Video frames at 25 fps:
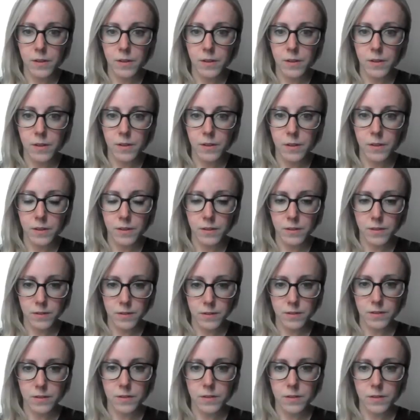
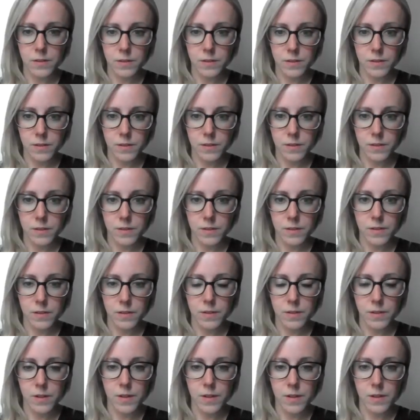
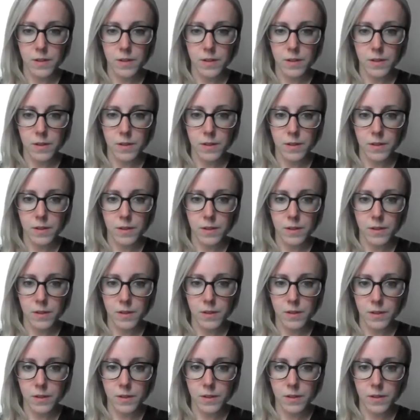
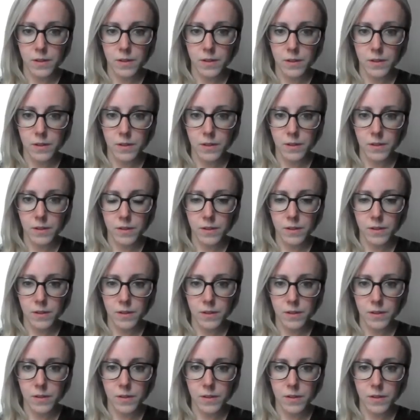
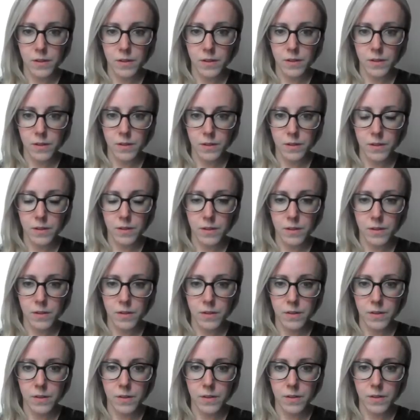
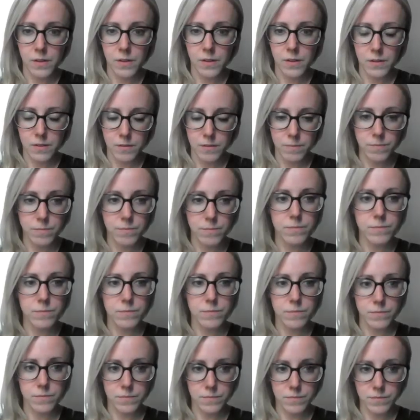
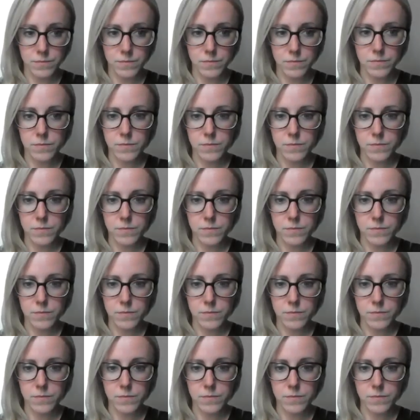(not speaking)